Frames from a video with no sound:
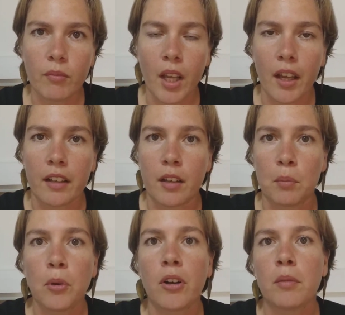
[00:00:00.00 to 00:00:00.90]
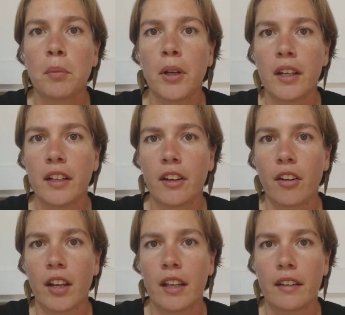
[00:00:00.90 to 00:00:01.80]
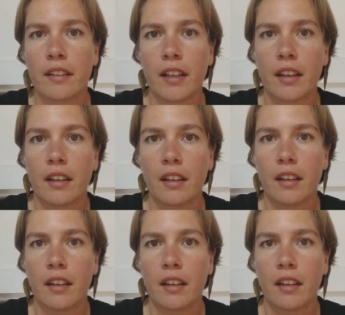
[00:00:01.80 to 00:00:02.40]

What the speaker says: the important point here is that